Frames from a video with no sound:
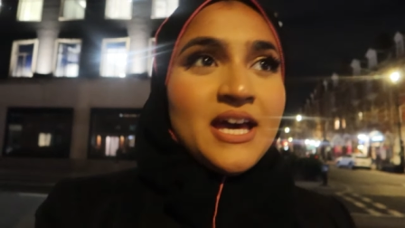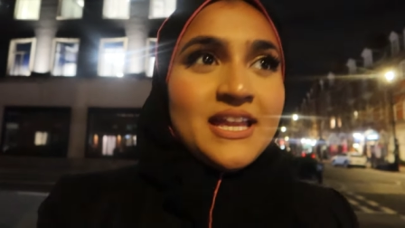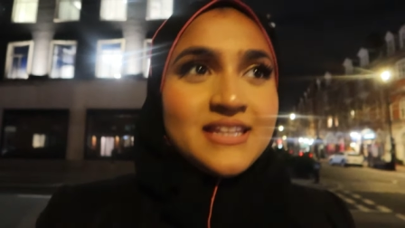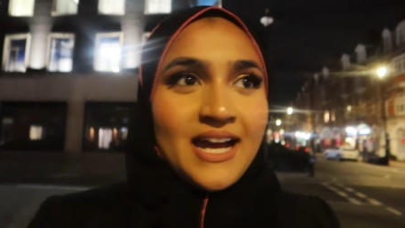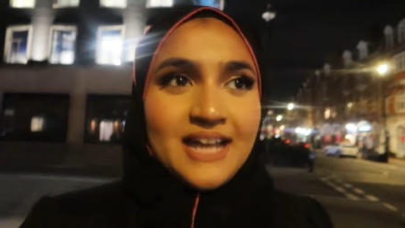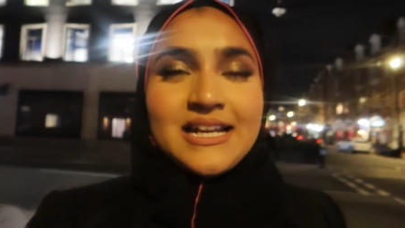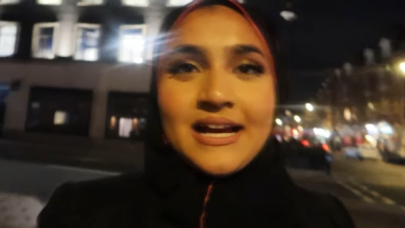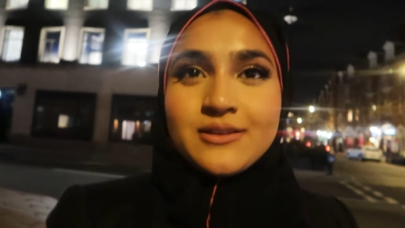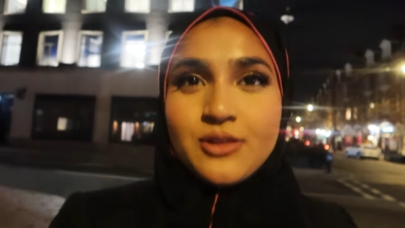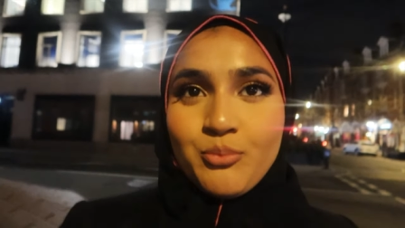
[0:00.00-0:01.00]
They had
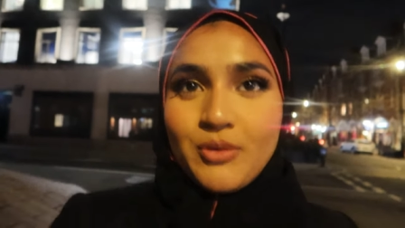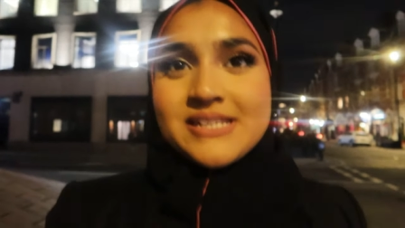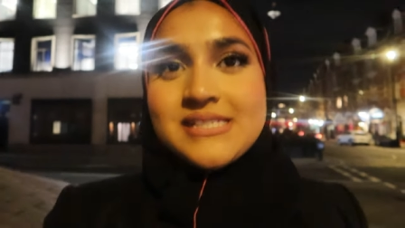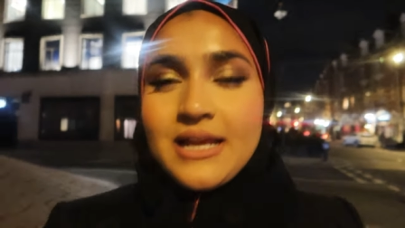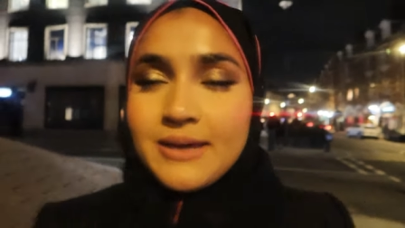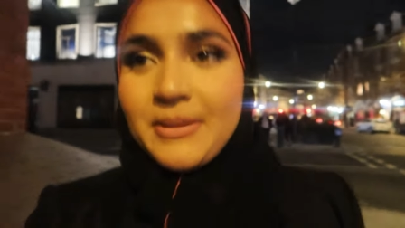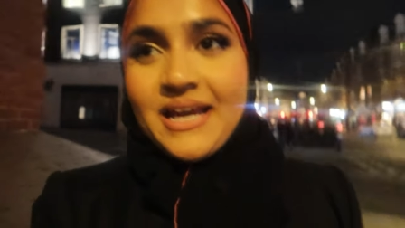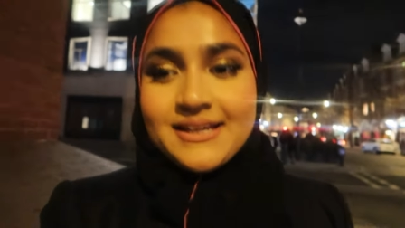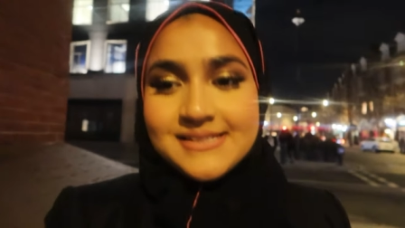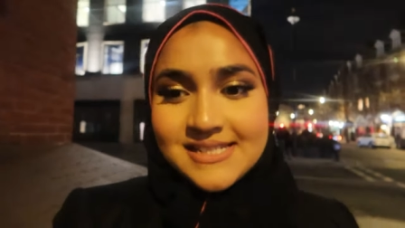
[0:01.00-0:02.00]
like the bracelet
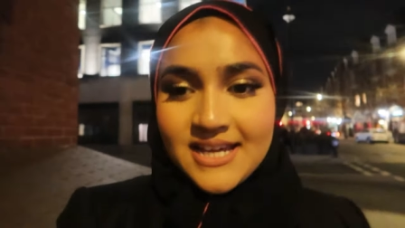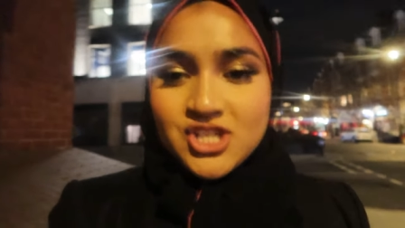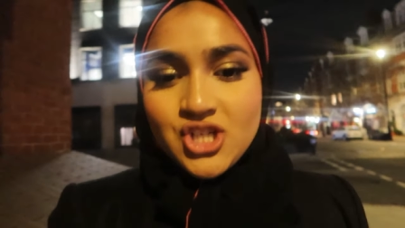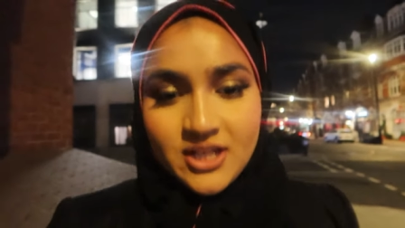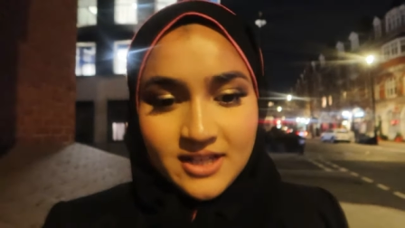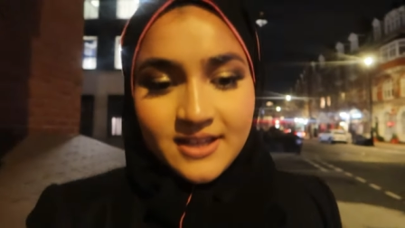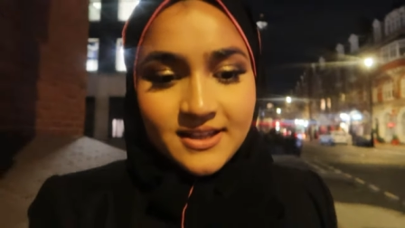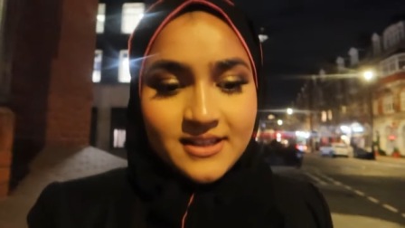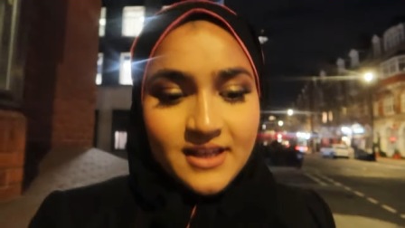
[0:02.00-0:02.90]
making station